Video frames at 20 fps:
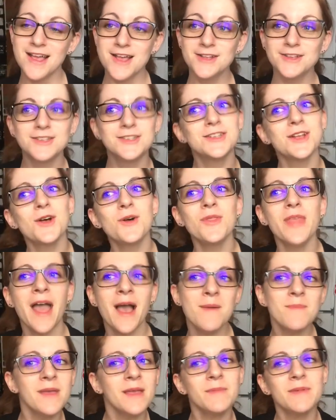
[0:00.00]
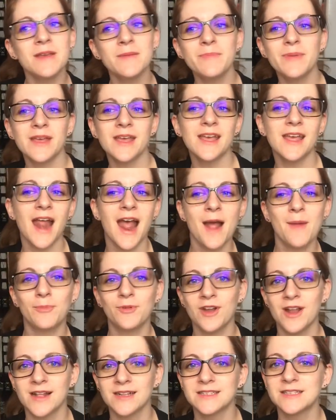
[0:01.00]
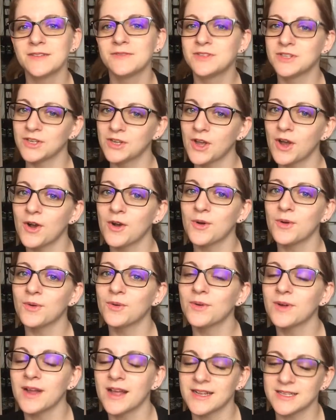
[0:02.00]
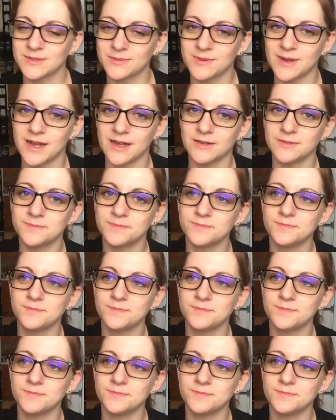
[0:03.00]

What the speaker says: So that made me a bit apprehensive to go as well.